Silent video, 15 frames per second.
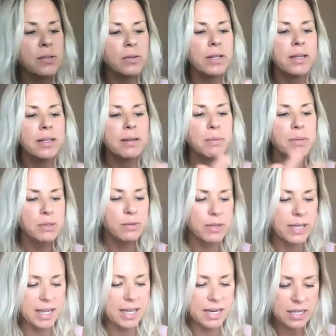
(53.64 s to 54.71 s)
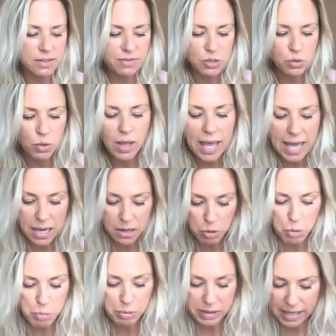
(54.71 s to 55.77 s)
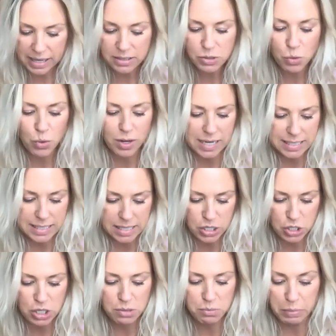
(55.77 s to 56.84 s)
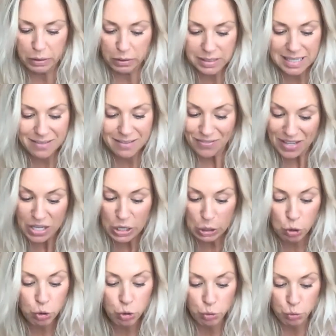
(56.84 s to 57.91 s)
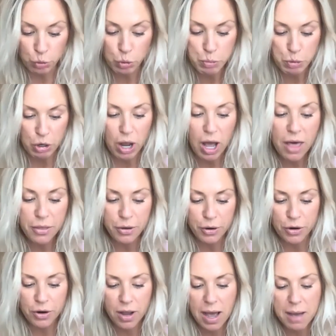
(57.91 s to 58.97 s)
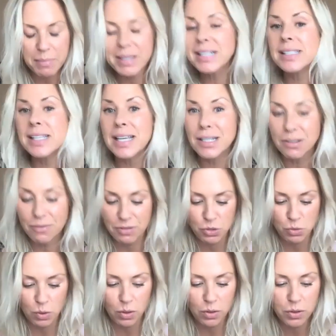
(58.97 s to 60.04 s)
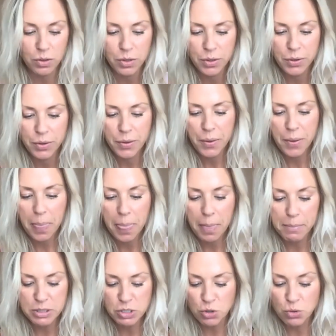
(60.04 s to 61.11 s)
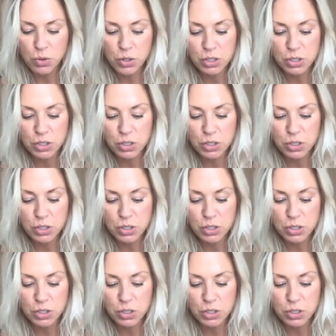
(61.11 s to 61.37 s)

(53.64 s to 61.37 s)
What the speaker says: hold on, let me do it again. Individual, animal, plant, organization, building, vehicle, group, or other. I'm going to say individual, but you could